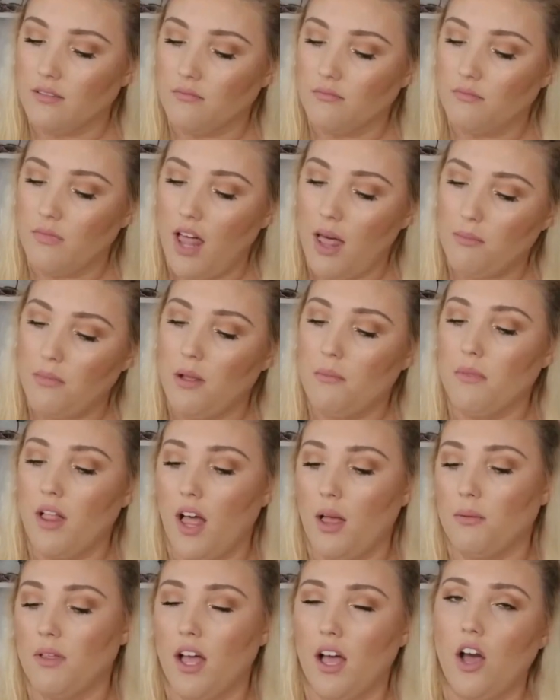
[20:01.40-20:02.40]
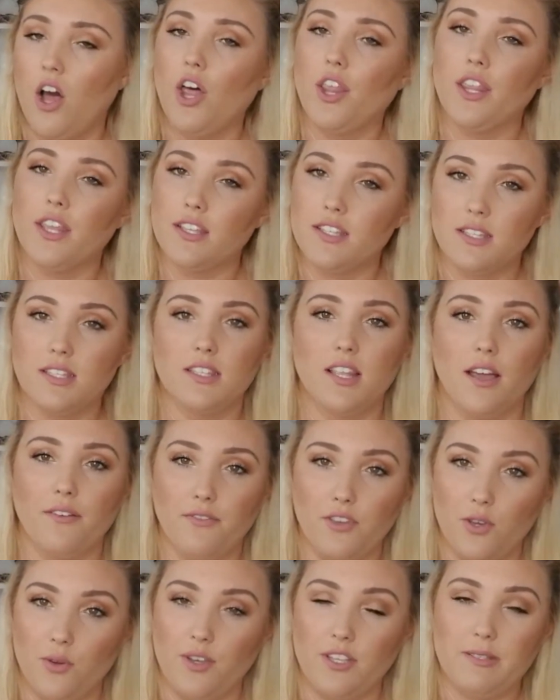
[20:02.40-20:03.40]
blah, blah, blah, blah, all this stuff
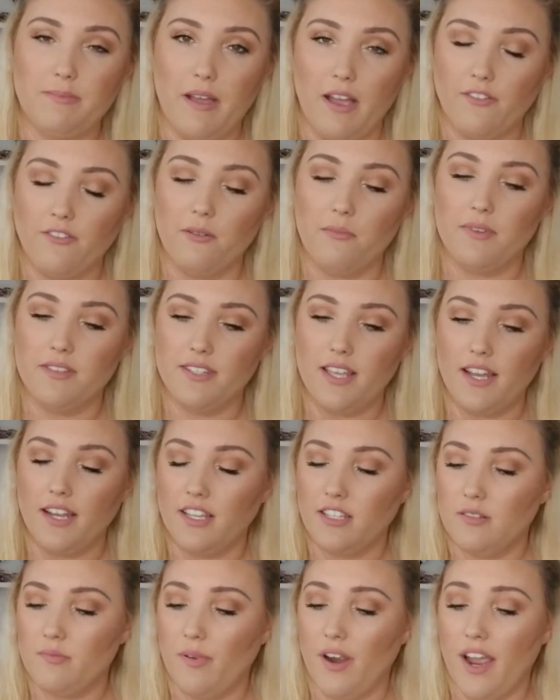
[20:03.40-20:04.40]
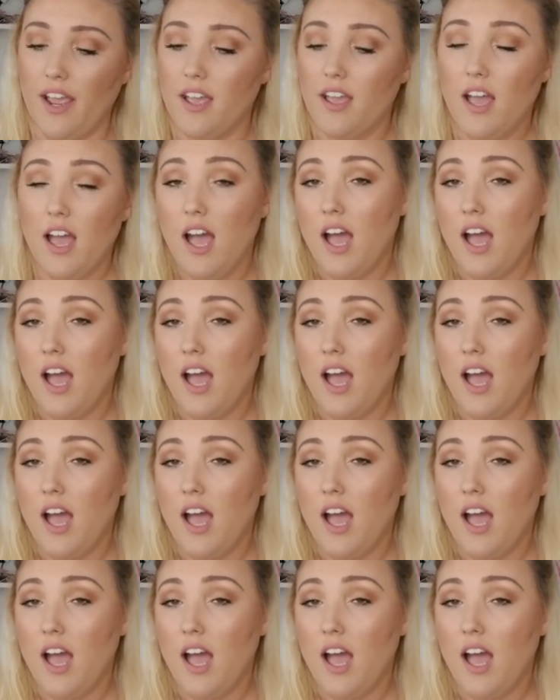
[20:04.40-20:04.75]
you expect from a setting spray.